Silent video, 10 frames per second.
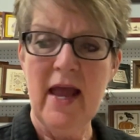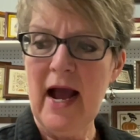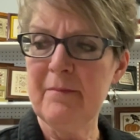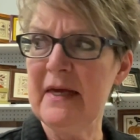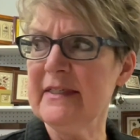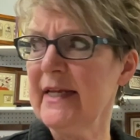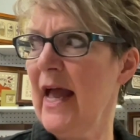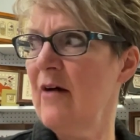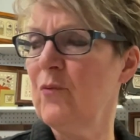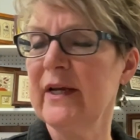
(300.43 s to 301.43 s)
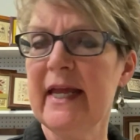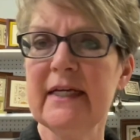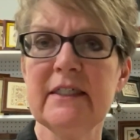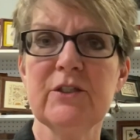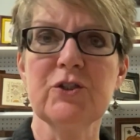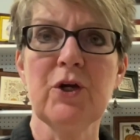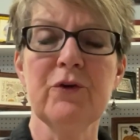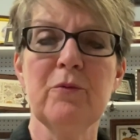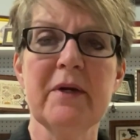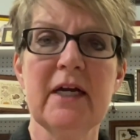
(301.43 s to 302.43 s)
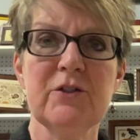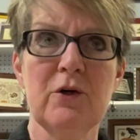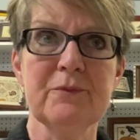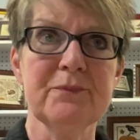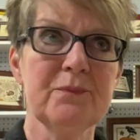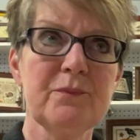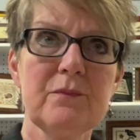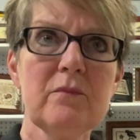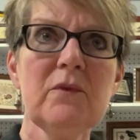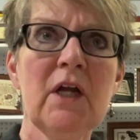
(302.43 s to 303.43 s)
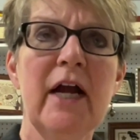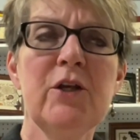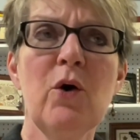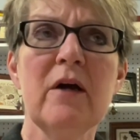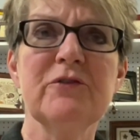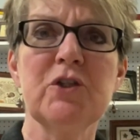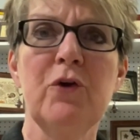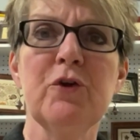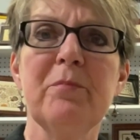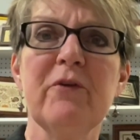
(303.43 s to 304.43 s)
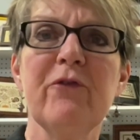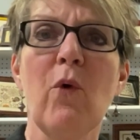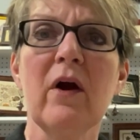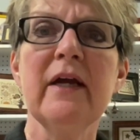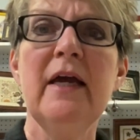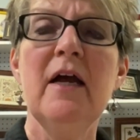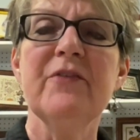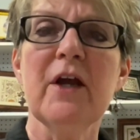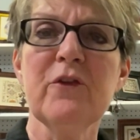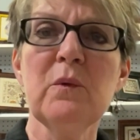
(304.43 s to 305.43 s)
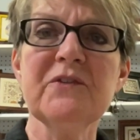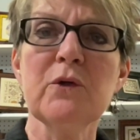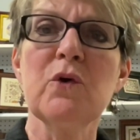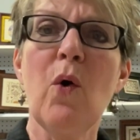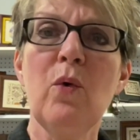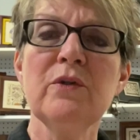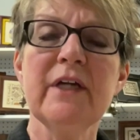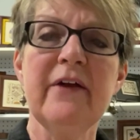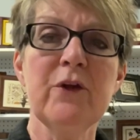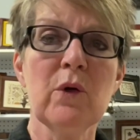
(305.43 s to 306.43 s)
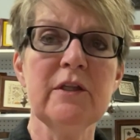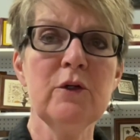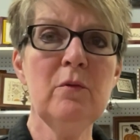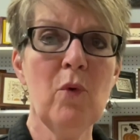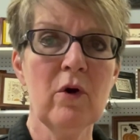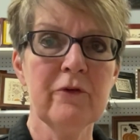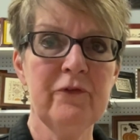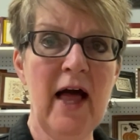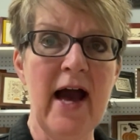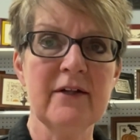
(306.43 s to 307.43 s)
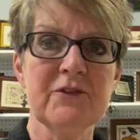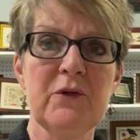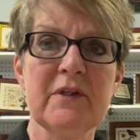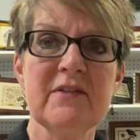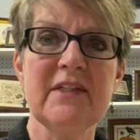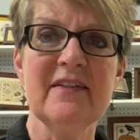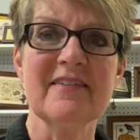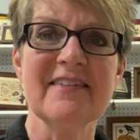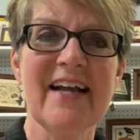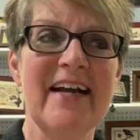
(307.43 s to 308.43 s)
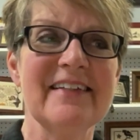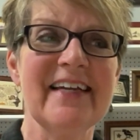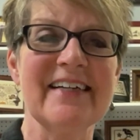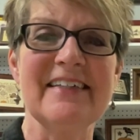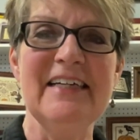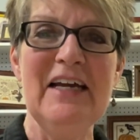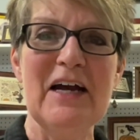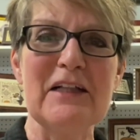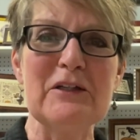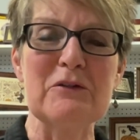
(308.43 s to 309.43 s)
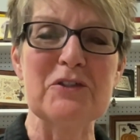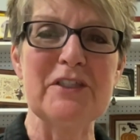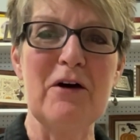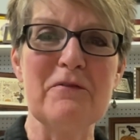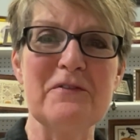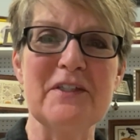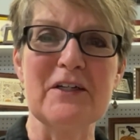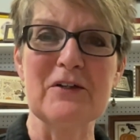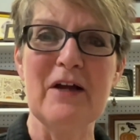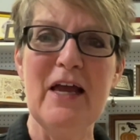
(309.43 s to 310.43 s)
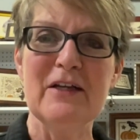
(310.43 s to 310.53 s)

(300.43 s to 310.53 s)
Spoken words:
I meant to have one handy to show you, but I don't. I know I've shown you before. The other ones are gold and they're a little more flat. So you can see this is kind of like a little shelf sitter.